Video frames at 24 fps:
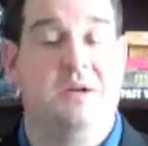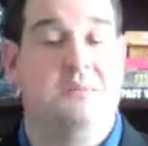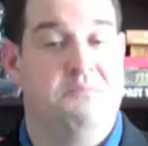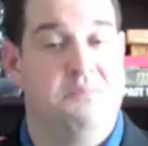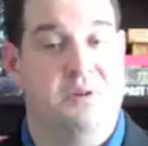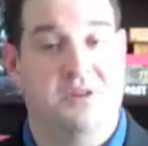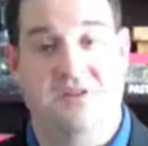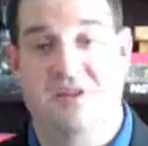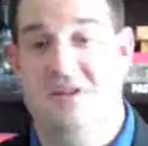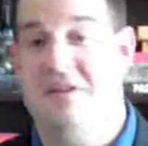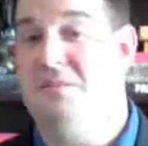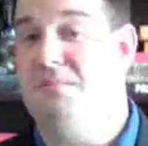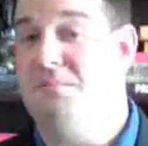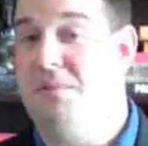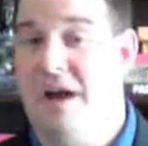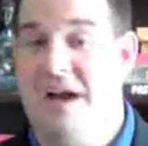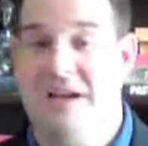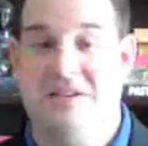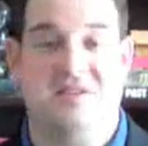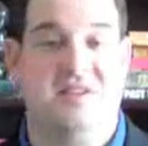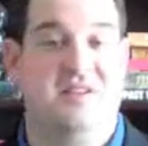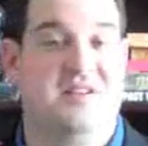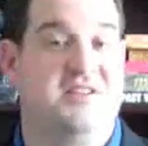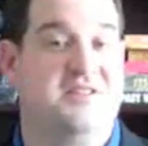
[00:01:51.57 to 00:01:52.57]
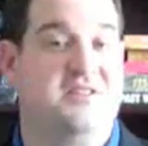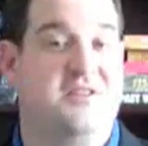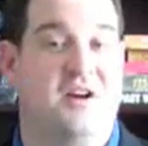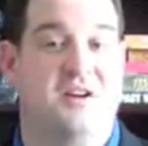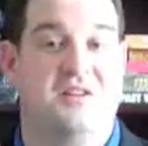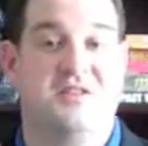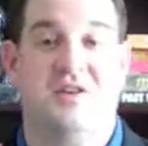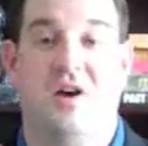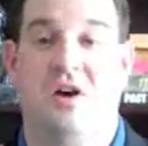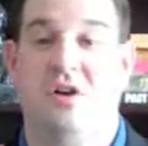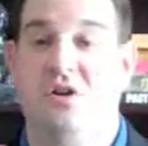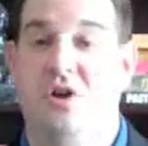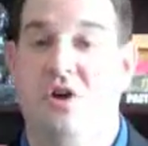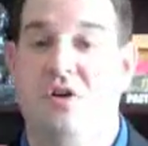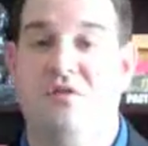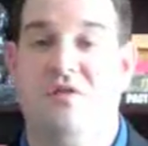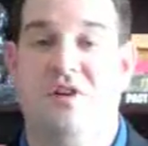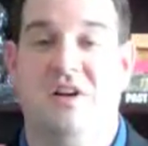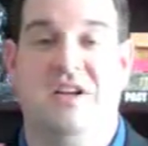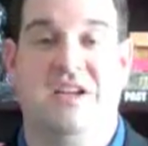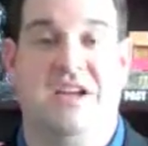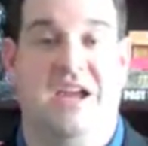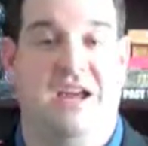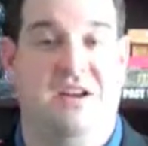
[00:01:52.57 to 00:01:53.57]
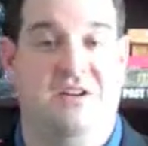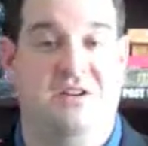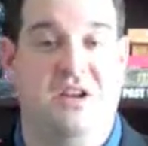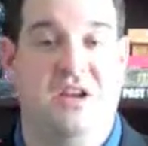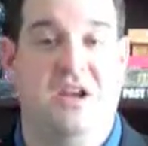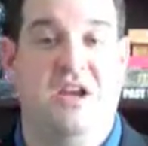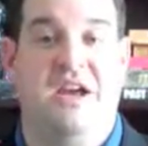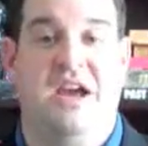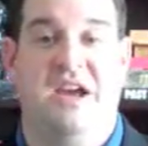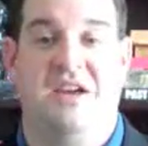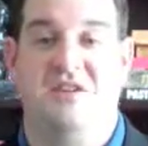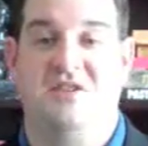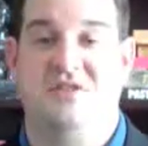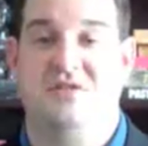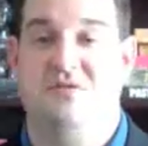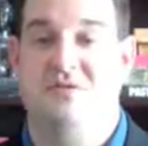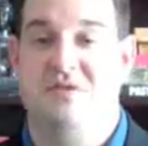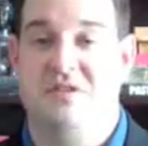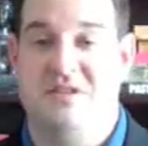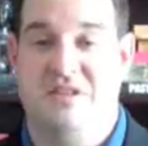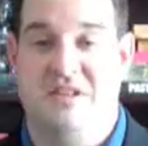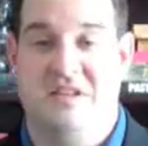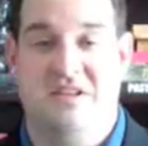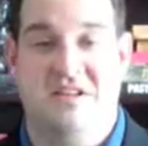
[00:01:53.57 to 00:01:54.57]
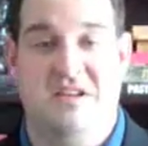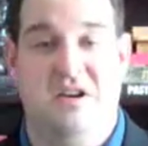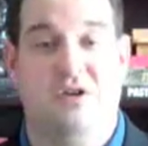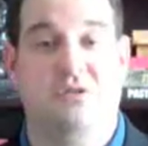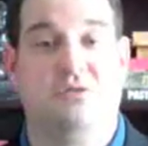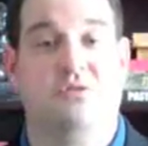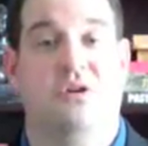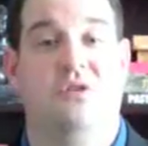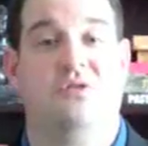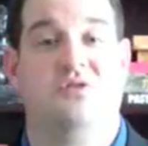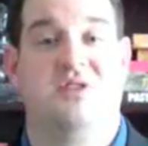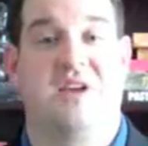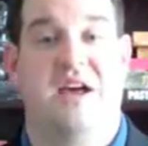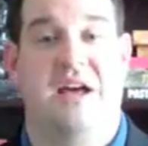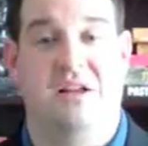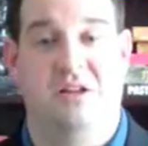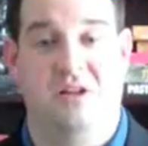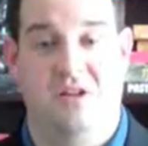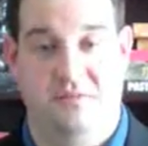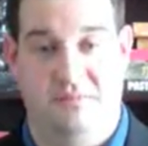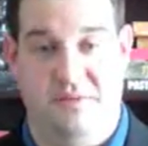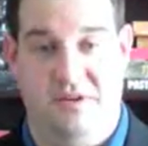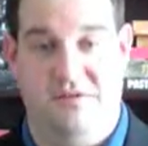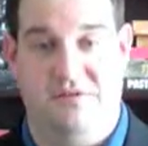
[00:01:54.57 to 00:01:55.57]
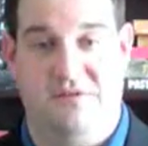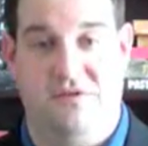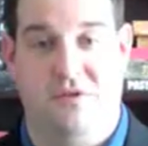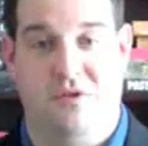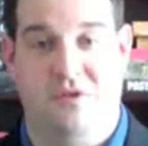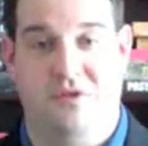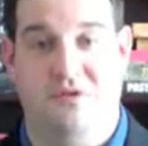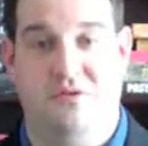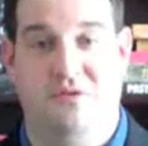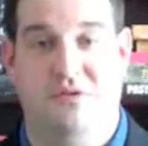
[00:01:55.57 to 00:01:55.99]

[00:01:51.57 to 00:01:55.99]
but then the process starts all over again as soon as the nail grows out a little bit further,